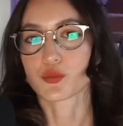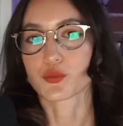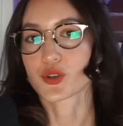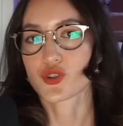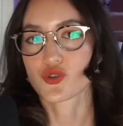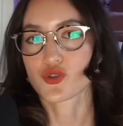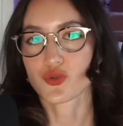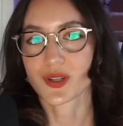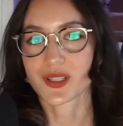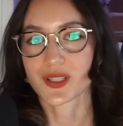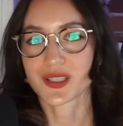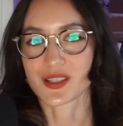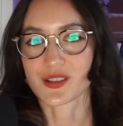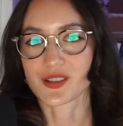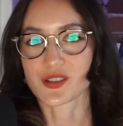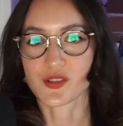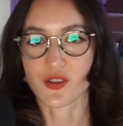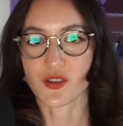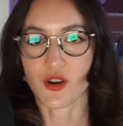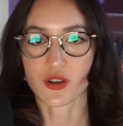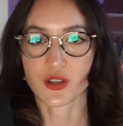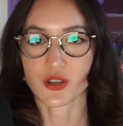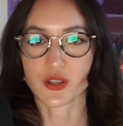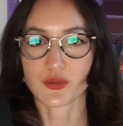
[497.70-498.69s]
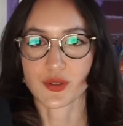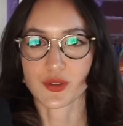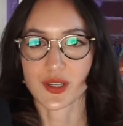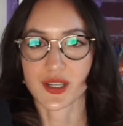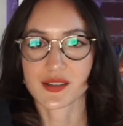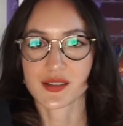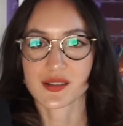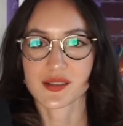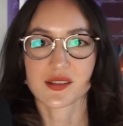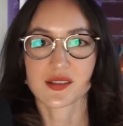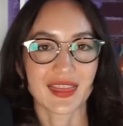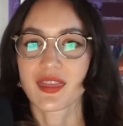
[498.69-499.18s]
restricted stock
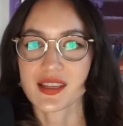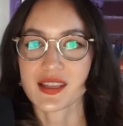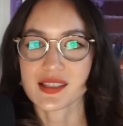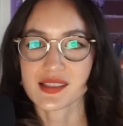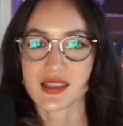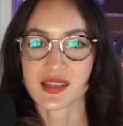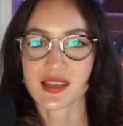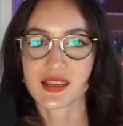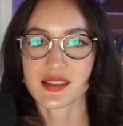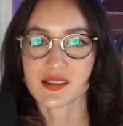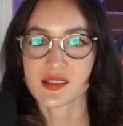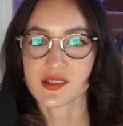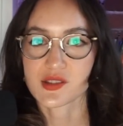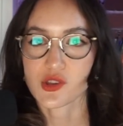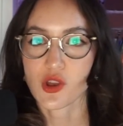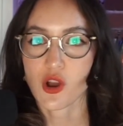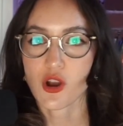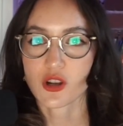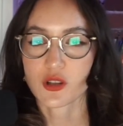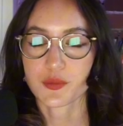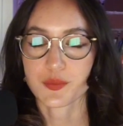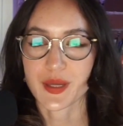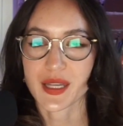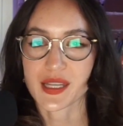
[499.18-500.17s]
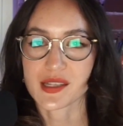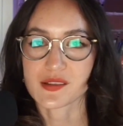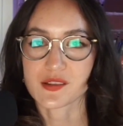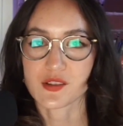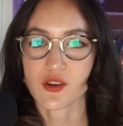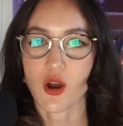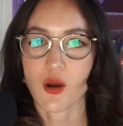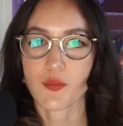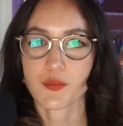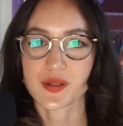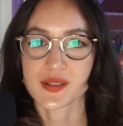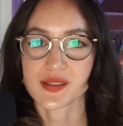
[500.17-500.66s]
units. This is stock-based
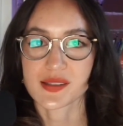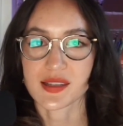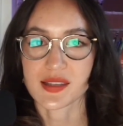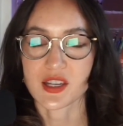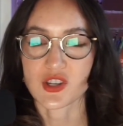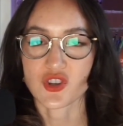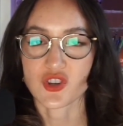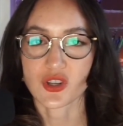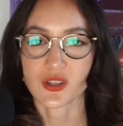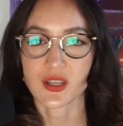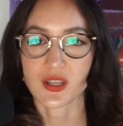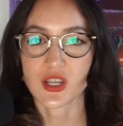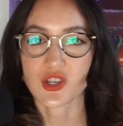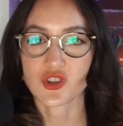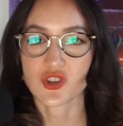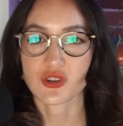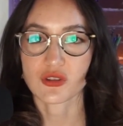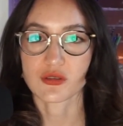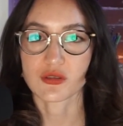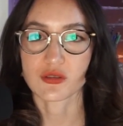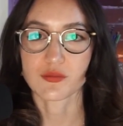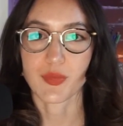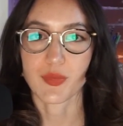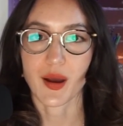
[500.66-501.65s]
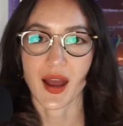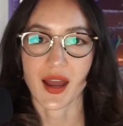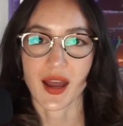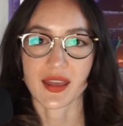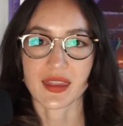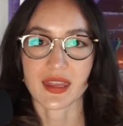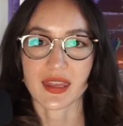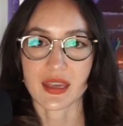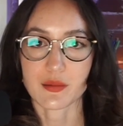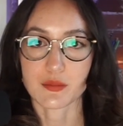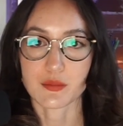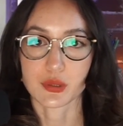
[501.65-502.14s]
compensation issued by
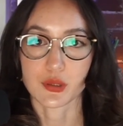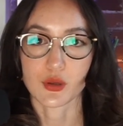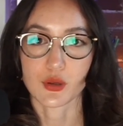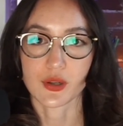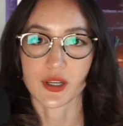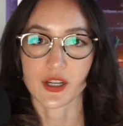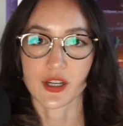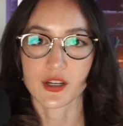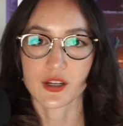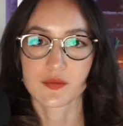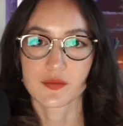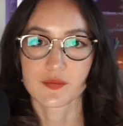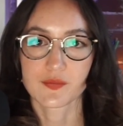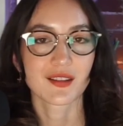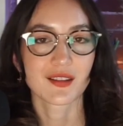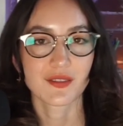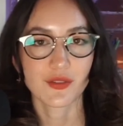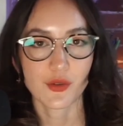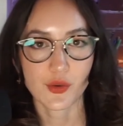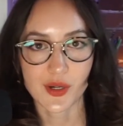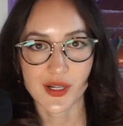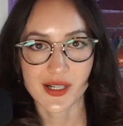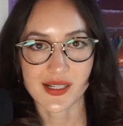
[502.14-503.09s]
the employer. For